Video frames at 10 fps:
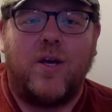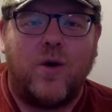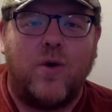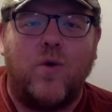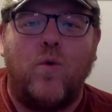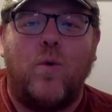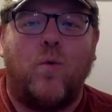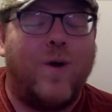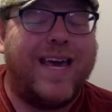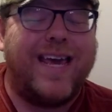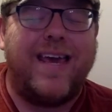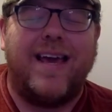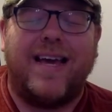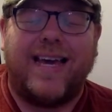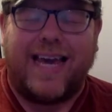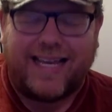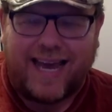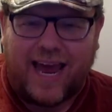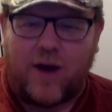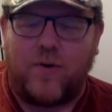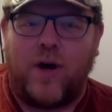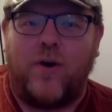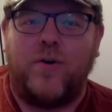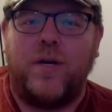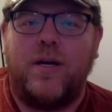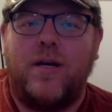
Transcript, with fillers: who we can count on